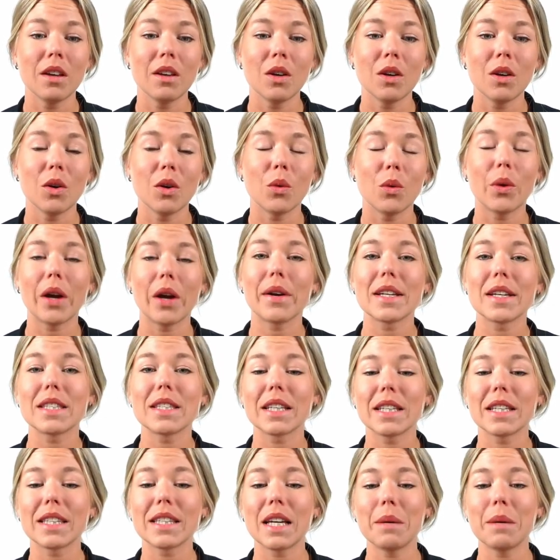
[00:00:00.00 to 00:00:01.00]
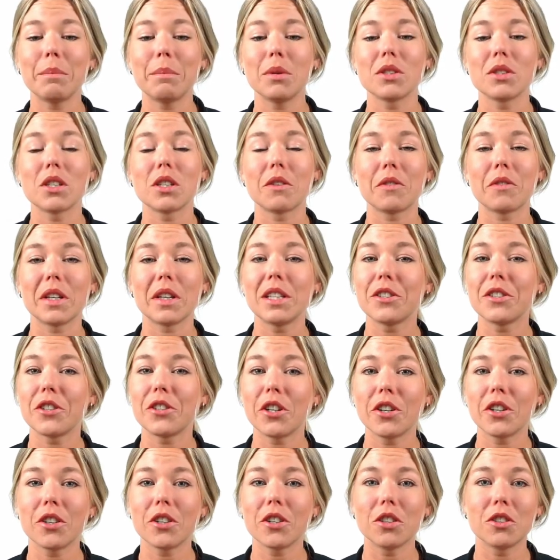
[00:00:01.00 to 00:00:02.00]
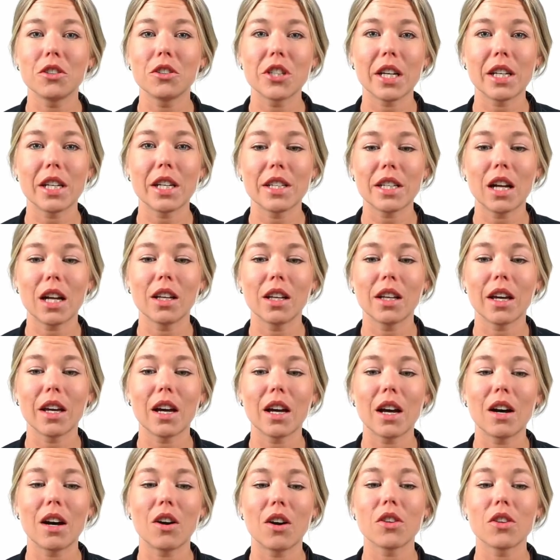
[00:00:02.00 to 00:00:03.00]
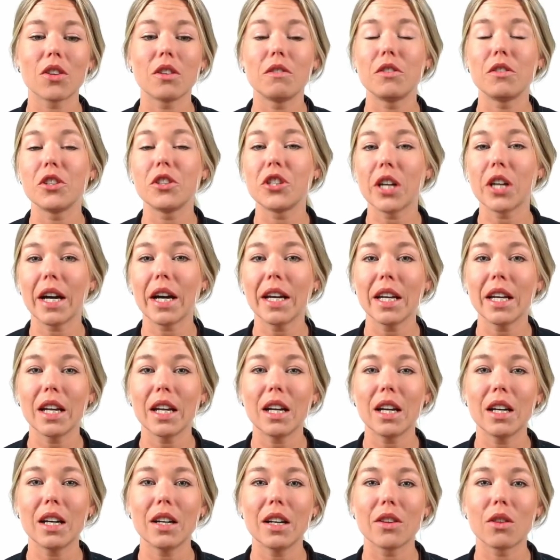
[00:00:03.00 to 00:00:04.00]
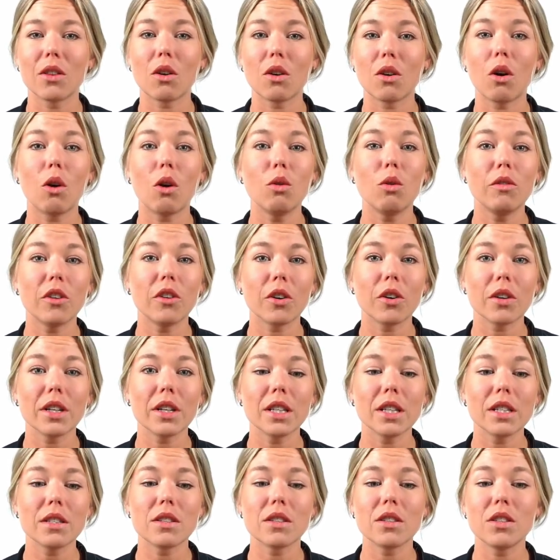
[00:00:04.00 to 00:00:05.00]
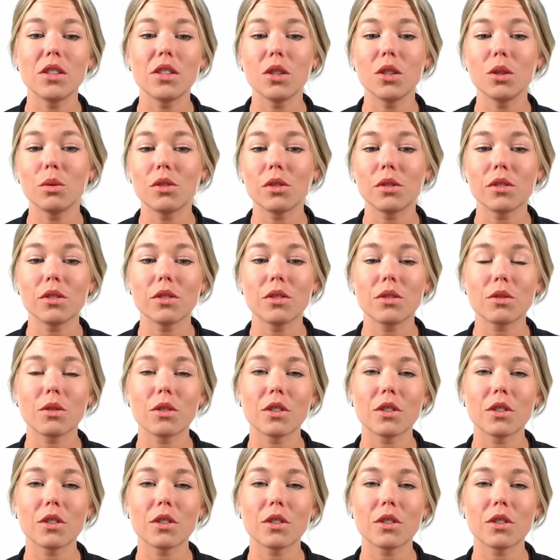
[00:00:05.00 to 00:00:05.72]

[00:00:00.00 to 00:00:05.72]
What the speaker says: Whereas examples of internal genitalia are the vagina, the ovaries, uterus, or